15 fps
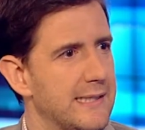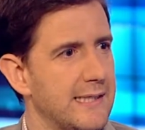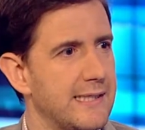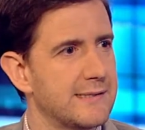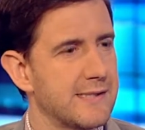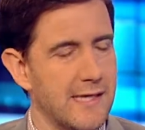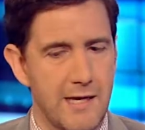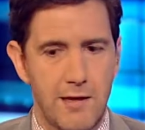E
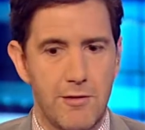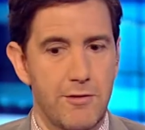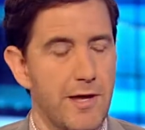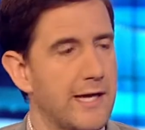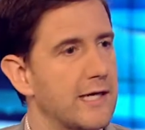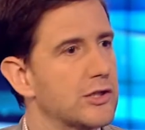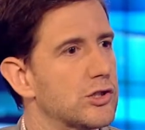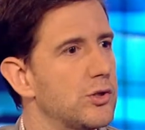Ds. Right.
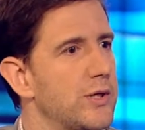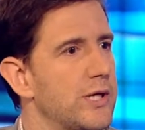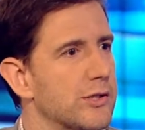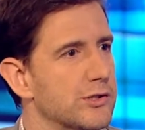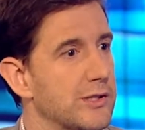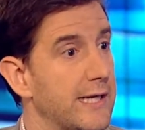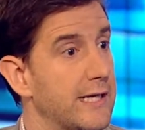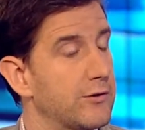Then two
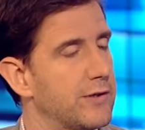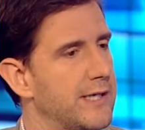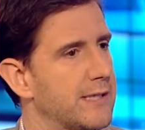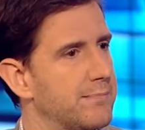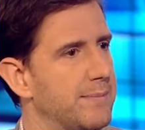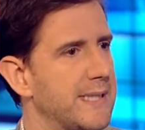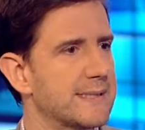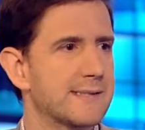years later, he
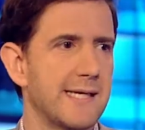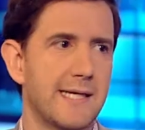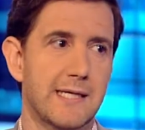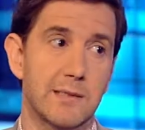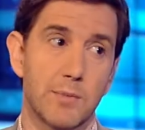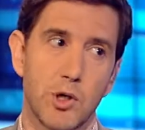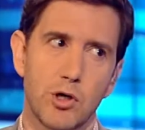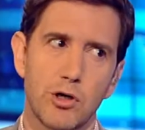admits
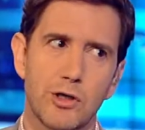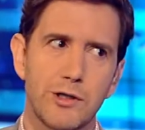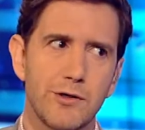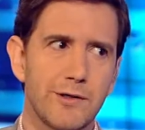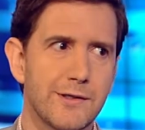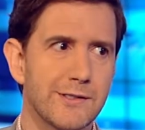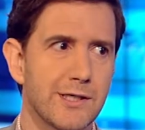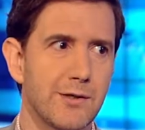taking them
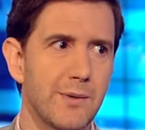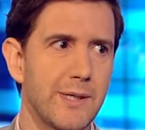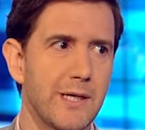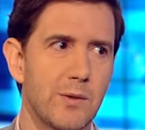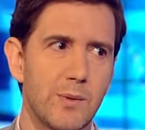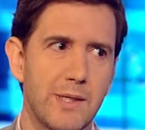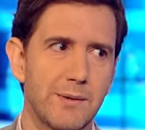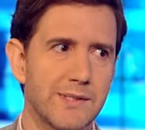earlier in his
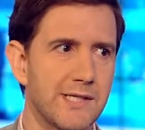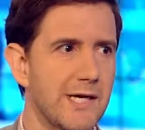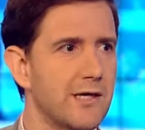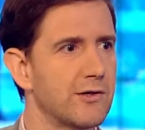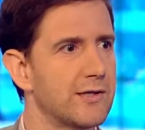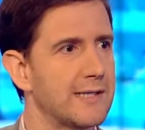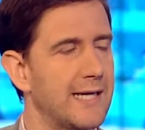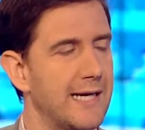career when he was
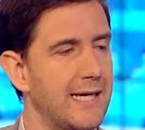younger and